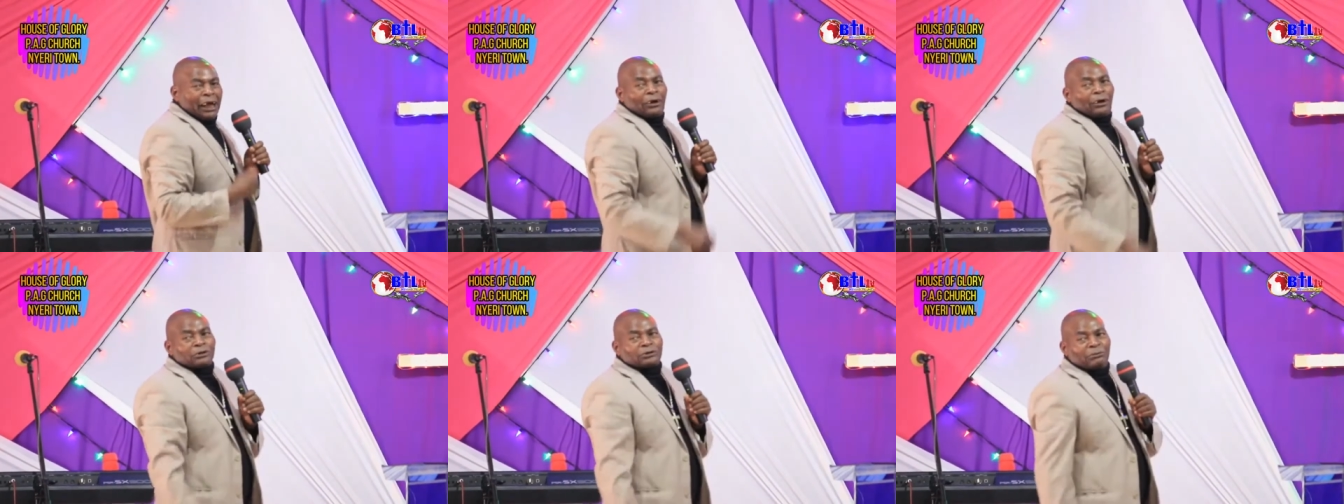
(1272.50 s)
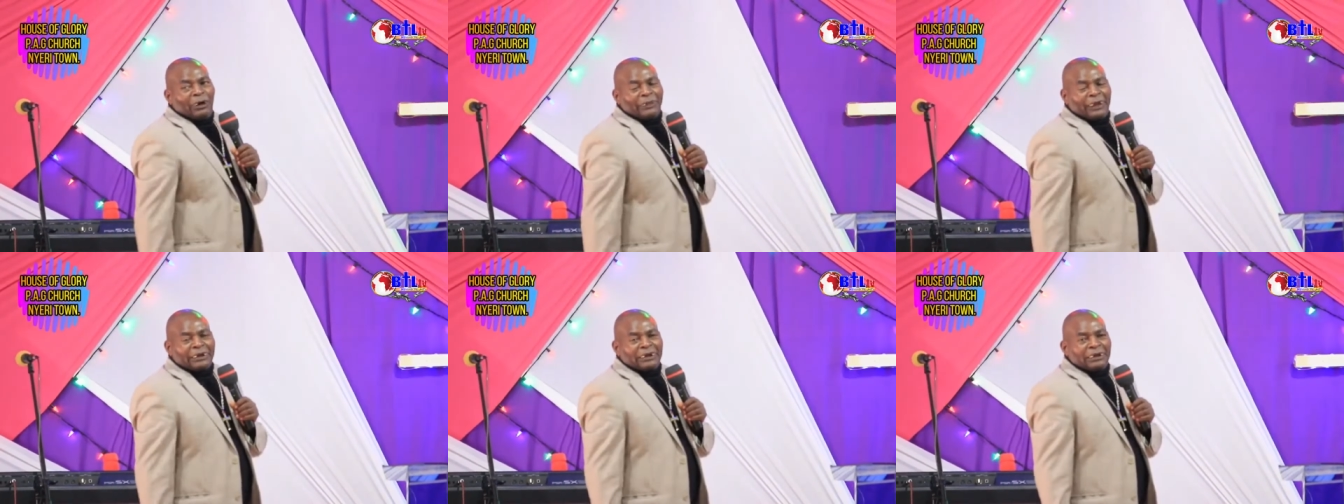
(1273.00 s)
Aroko jo
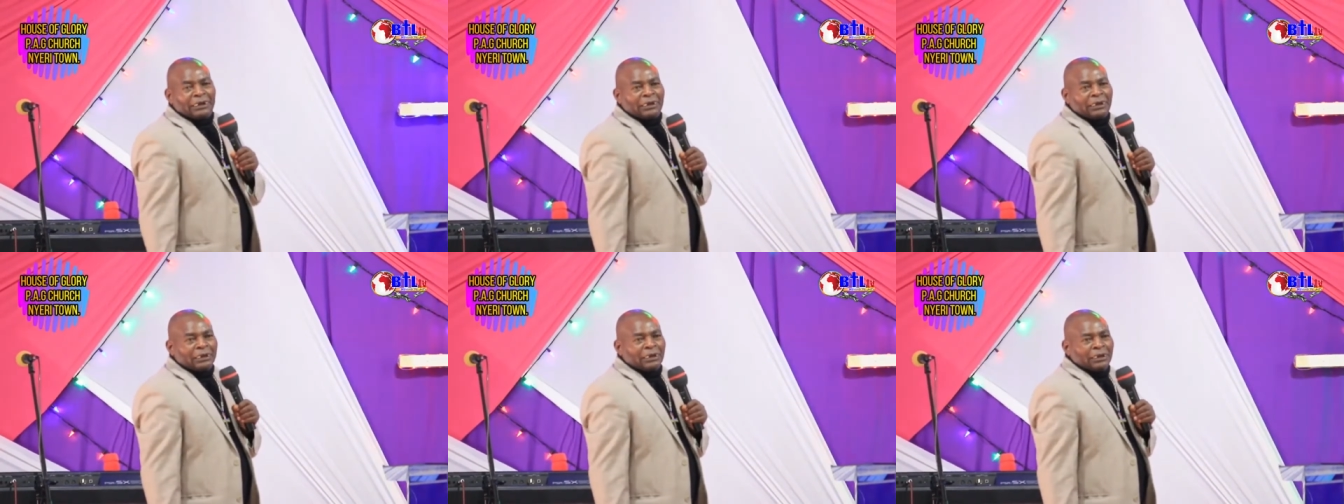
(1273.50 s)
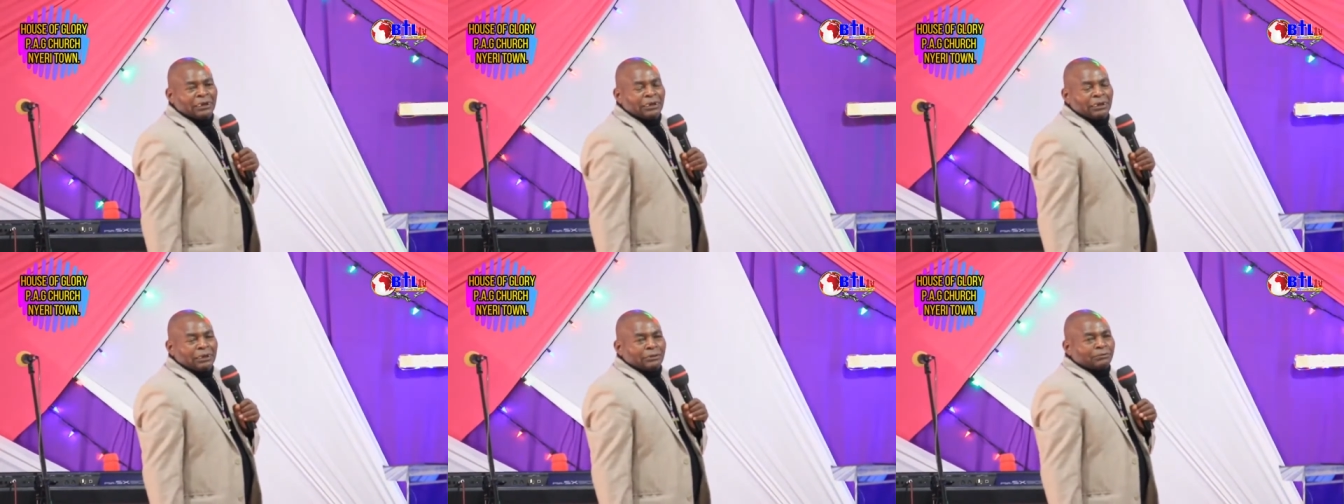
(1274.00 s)
mwathani.
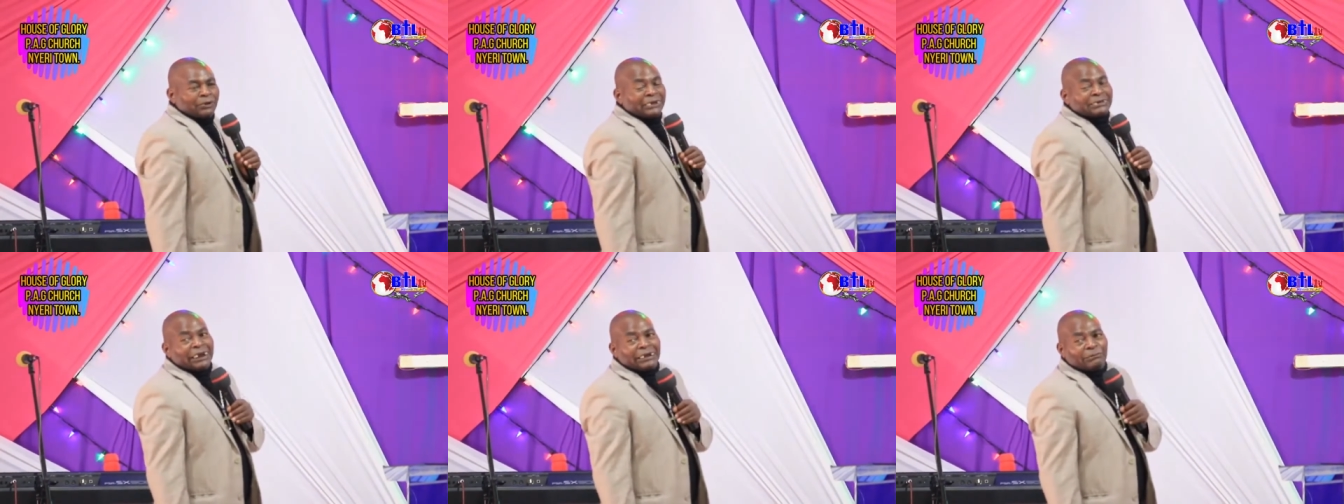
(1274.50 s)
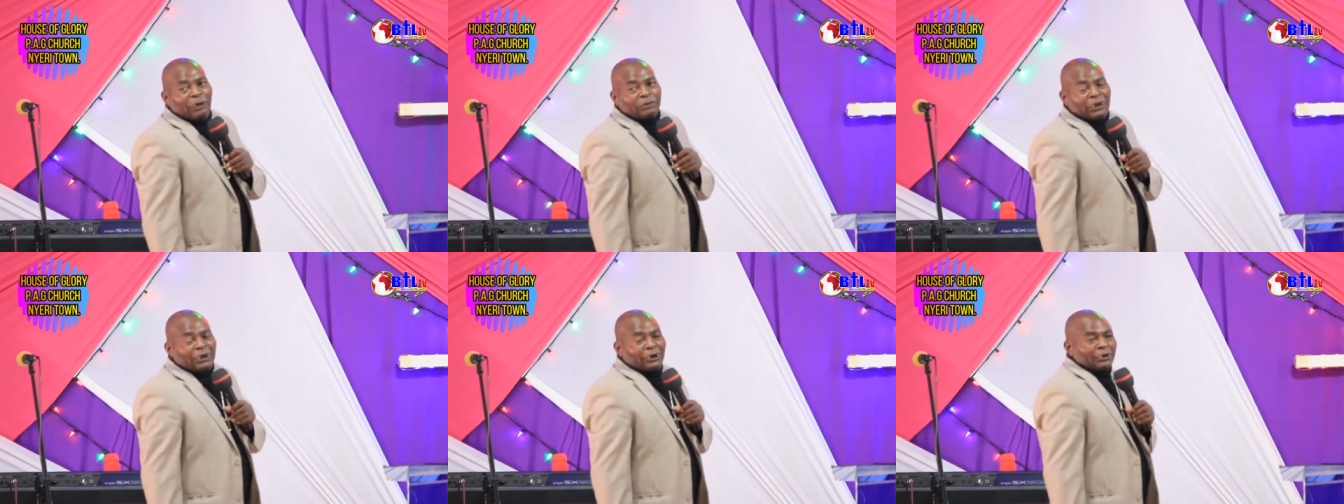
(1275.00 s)
Praise the name
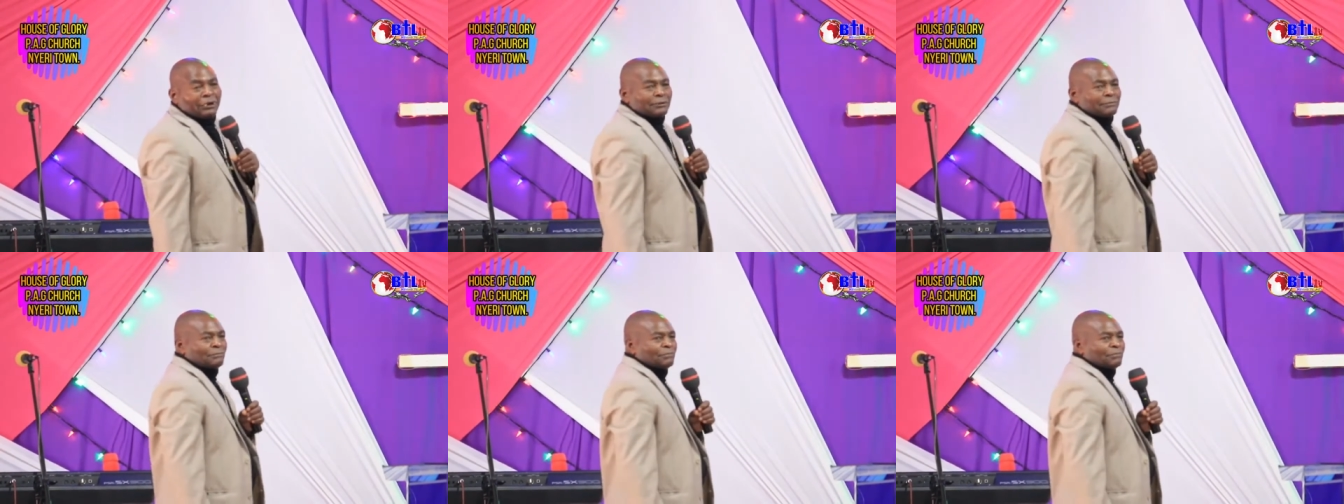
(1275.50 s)
of the Lord.